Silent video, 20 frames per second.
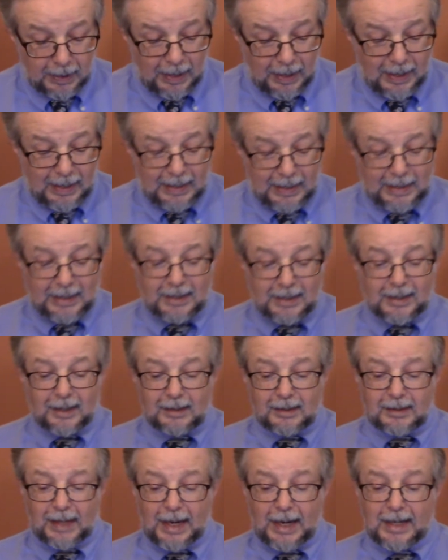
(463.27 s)
In the
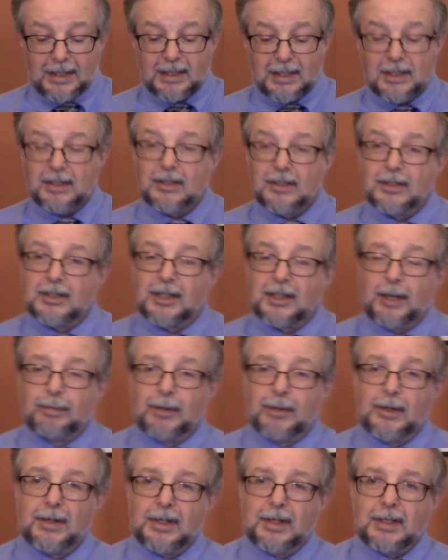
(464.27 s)
Last
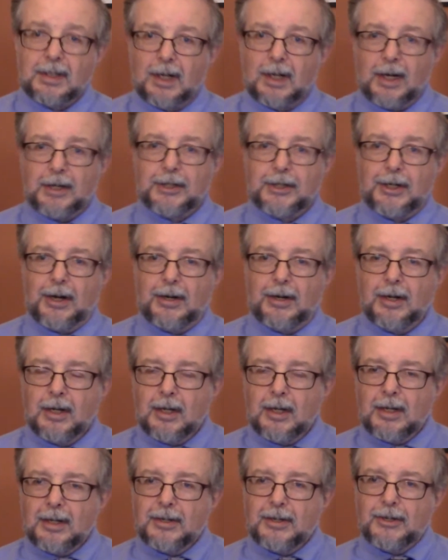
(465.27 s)
Supper discussion,
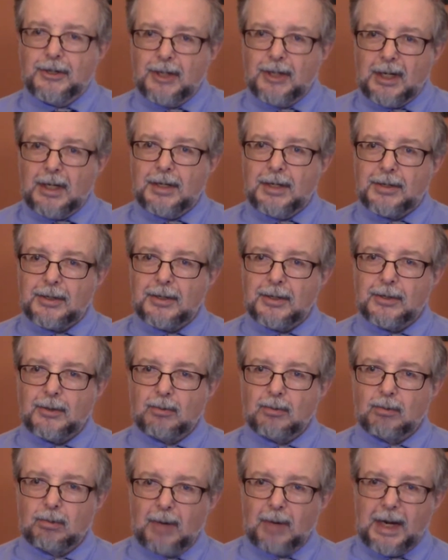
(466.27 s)
Jesus
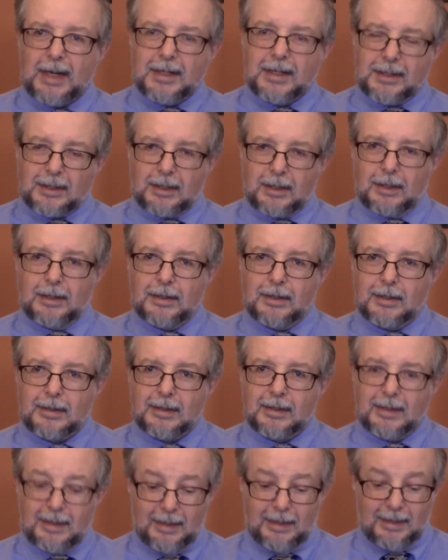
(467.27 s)
raises
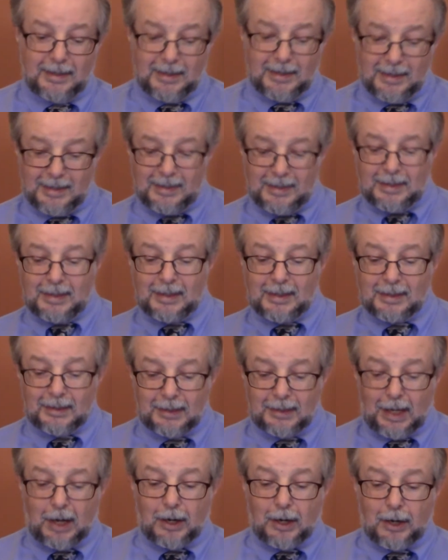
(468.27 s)

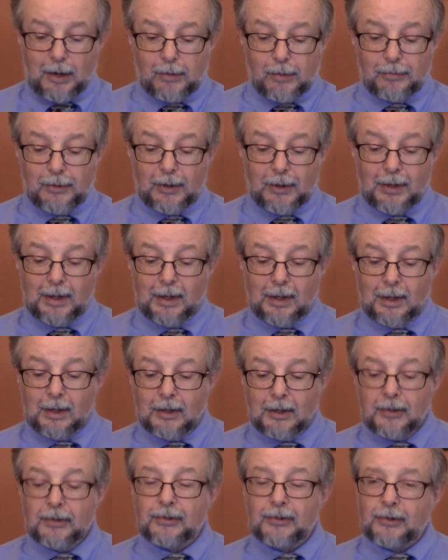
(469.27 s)
love
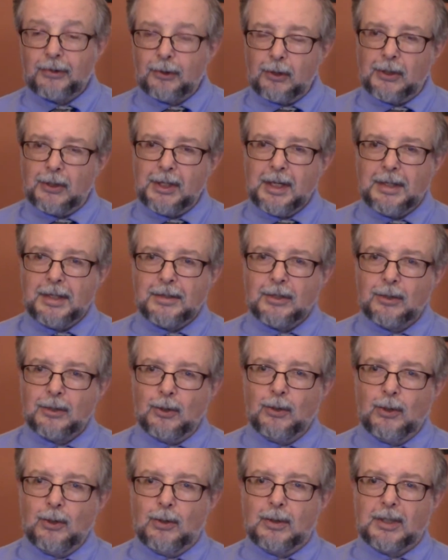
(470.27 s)

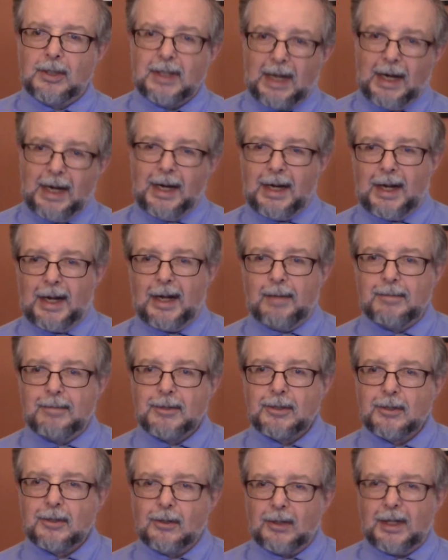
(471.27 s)
32 times.
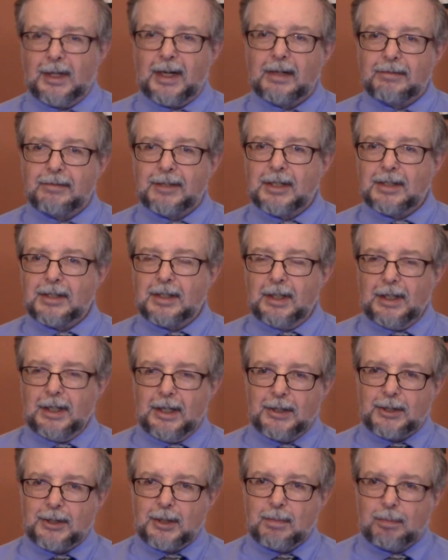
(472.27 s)
So obviously
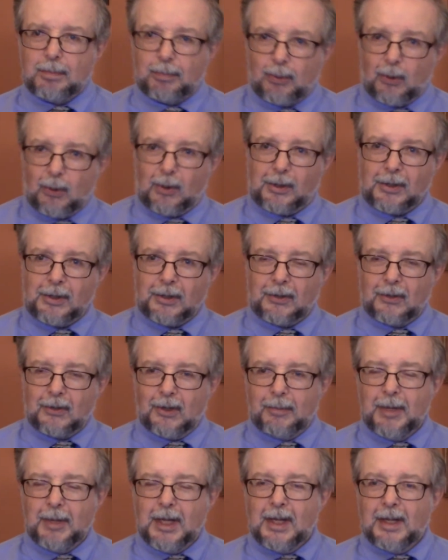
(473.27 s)
it's important
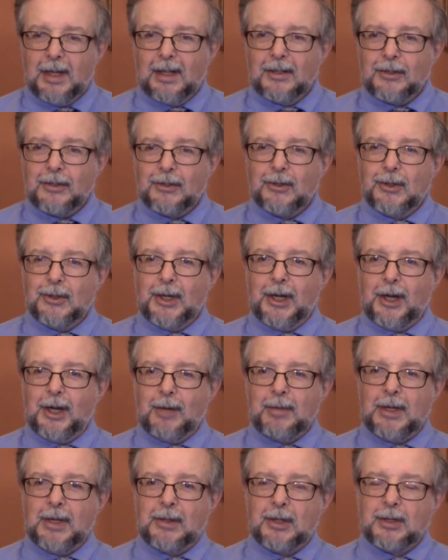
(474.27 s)
to him
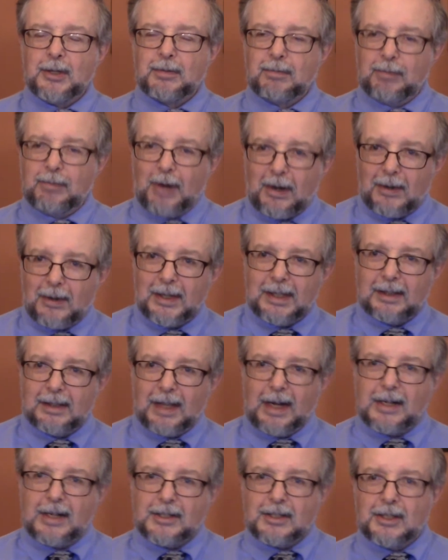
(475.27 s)
in this very
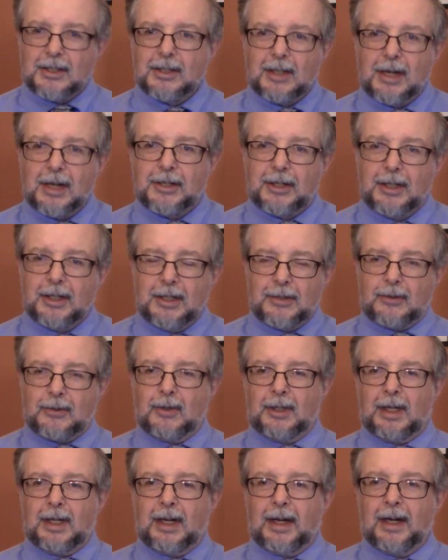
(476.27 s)
last discussion he's going
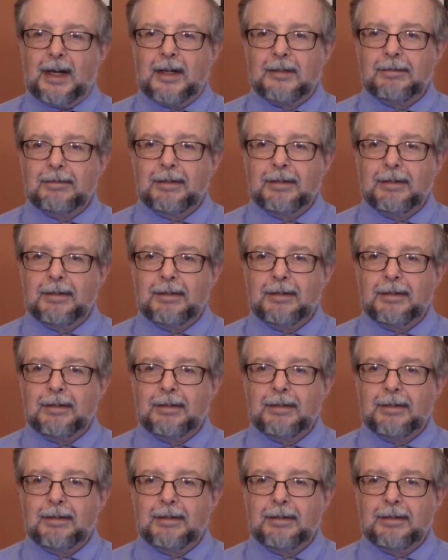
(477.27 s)
to have